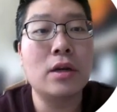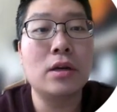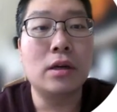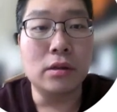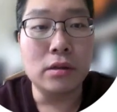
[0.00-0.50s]

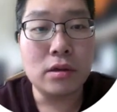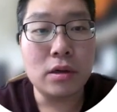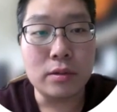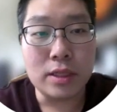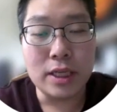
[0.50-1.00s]

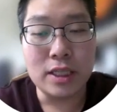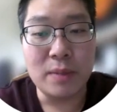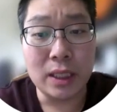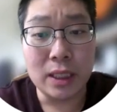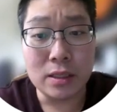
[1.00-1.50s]
glucose is
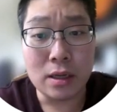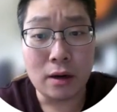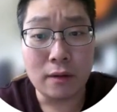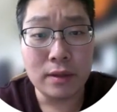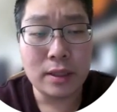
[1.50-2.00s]
being
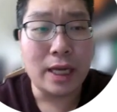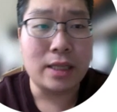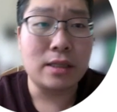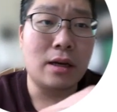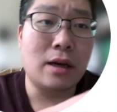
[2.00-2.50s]
dissolved.
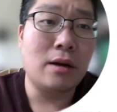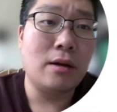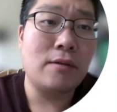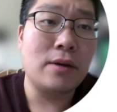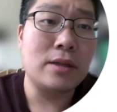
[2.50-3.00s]
That's a
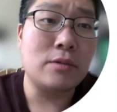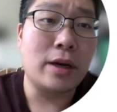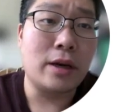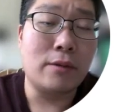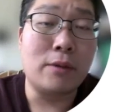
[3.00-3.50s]
fancy
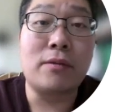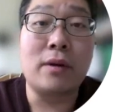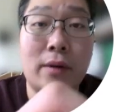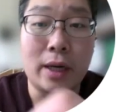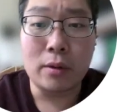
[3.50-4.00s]
way of referring,